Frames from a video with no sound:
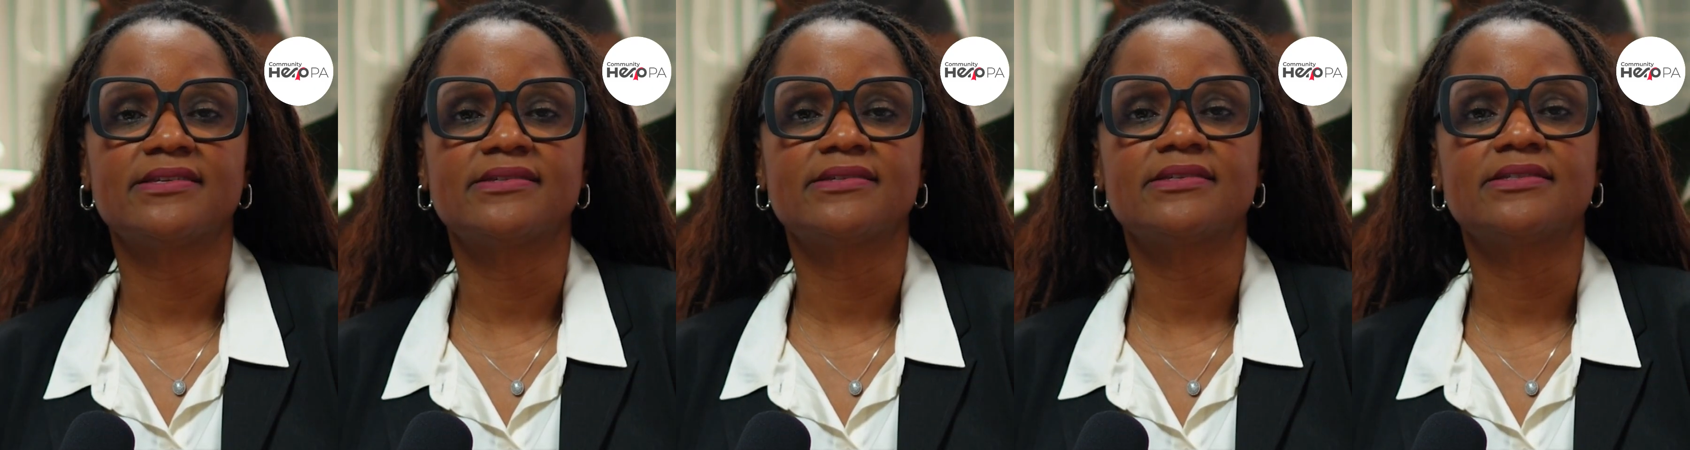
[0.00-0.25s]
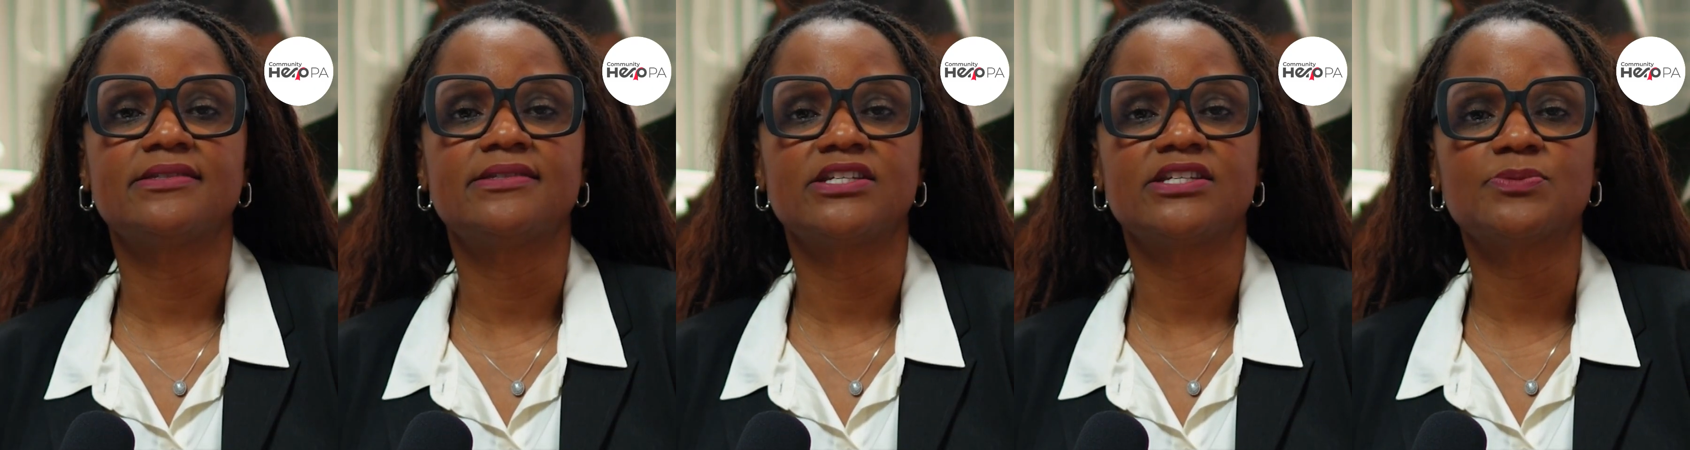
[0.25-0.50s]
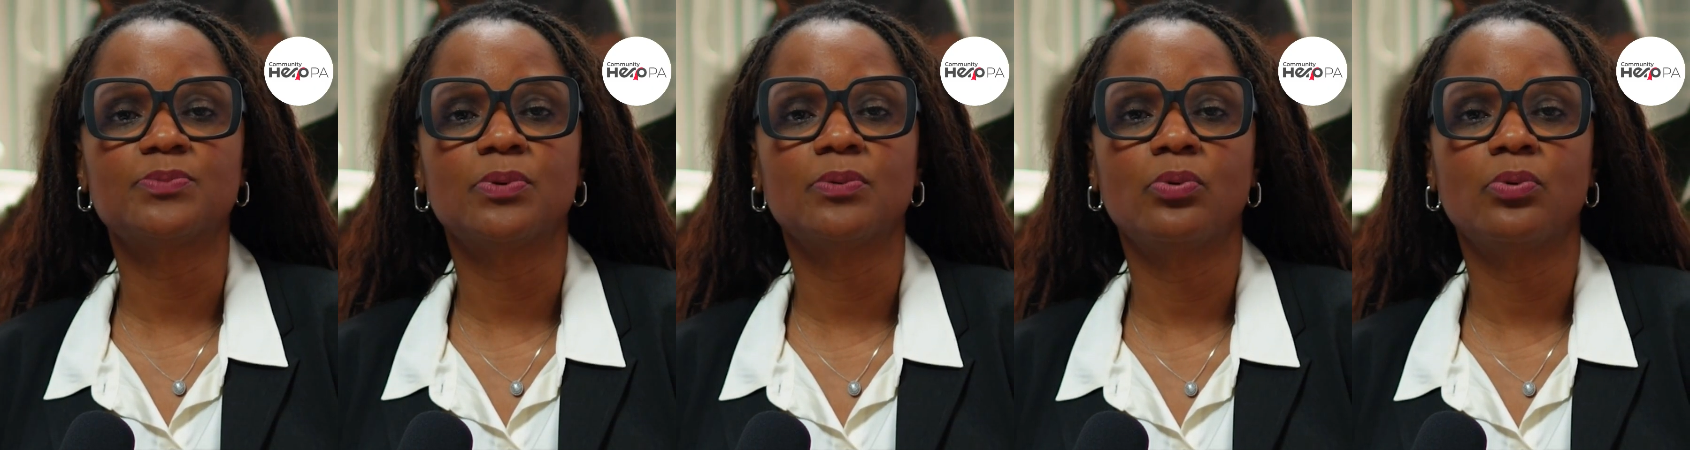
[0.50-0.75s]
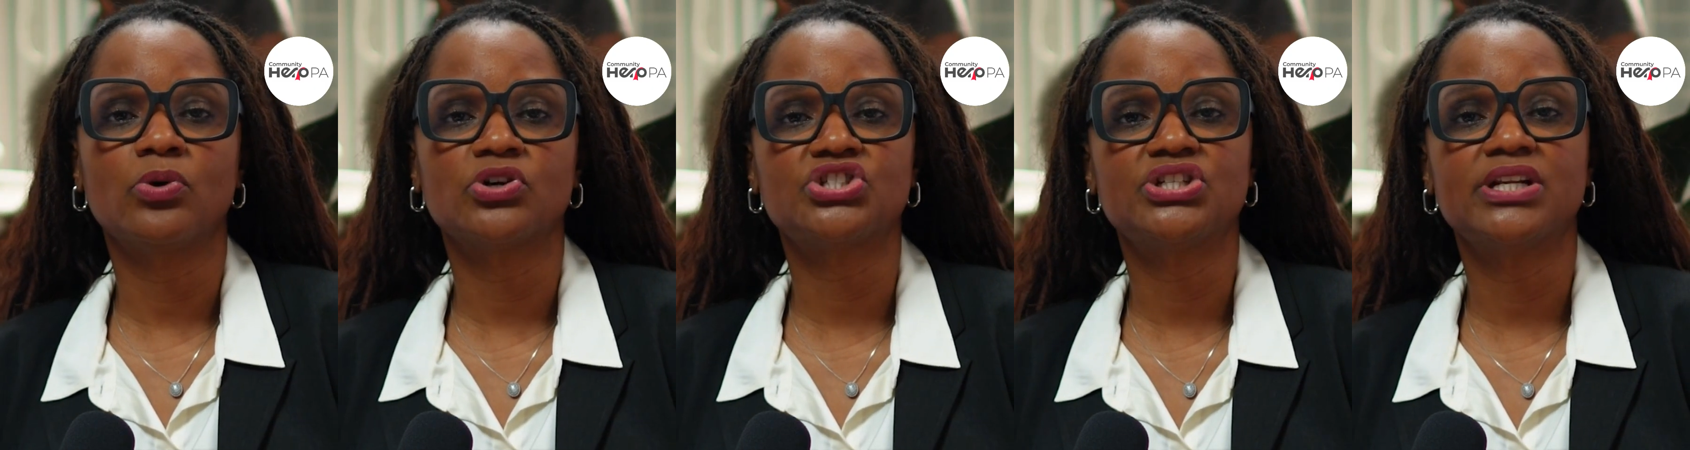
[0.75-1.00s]

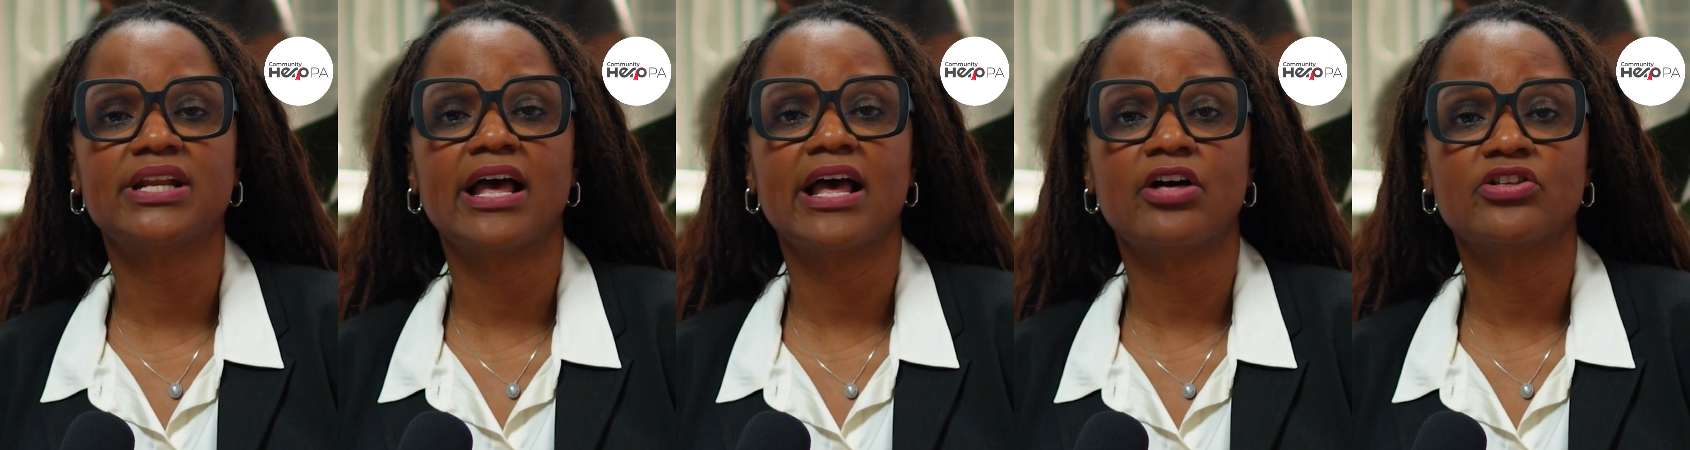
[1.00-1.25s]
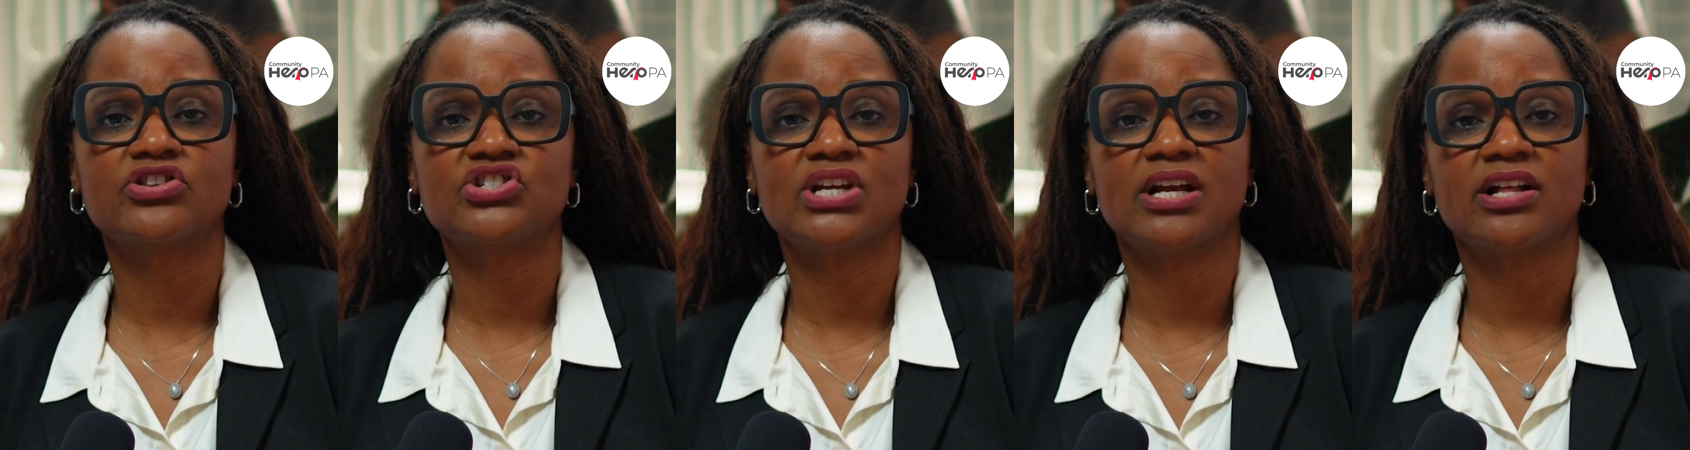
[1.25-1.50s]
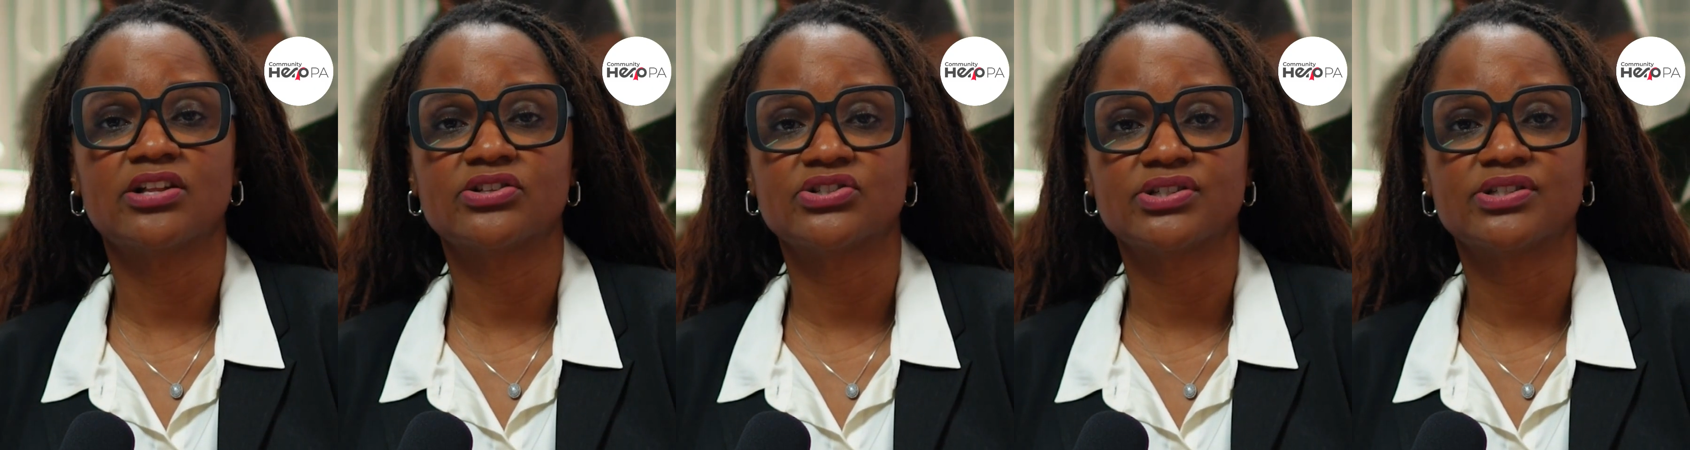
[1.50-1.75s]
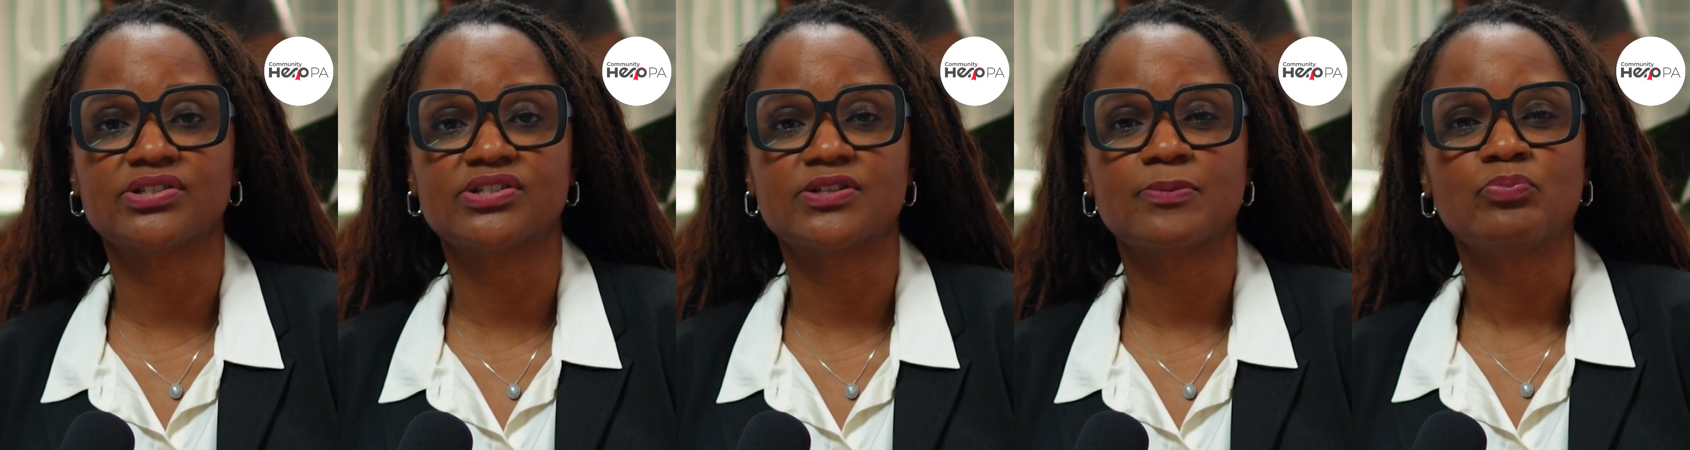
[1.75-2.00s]
disproportionate health
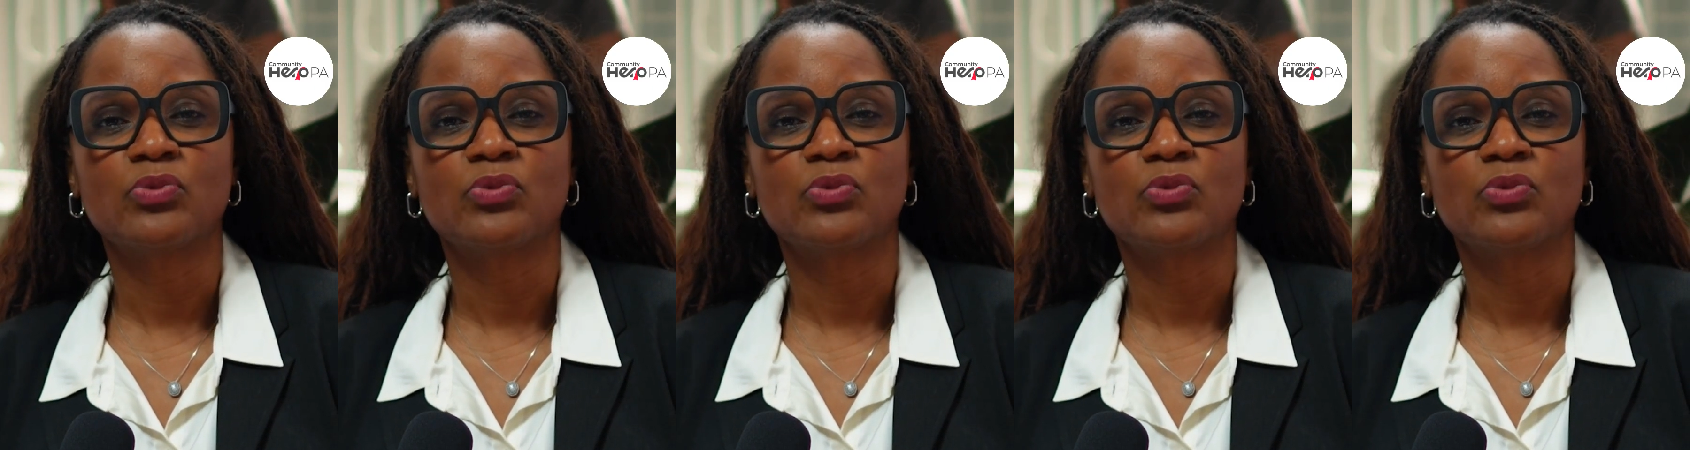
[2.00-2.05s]
challenges,